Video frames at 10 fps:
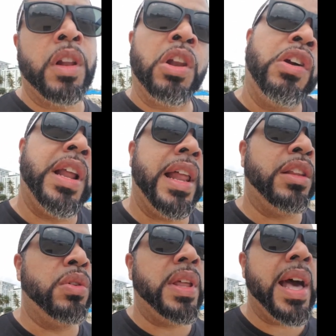learn how
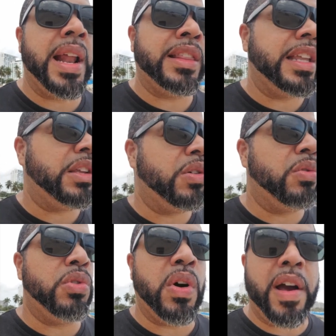to do that, I think
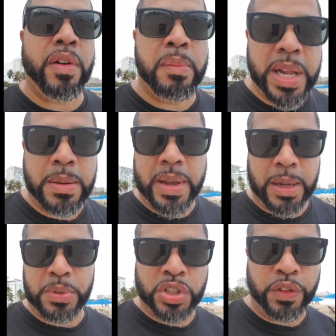you'll, you'll have a
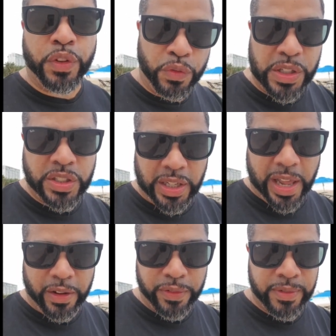money-making machine for the rest of your
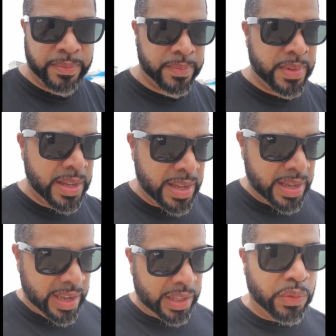life.
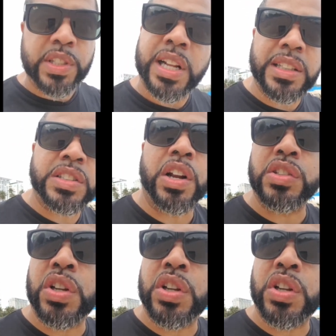And the reason I decided to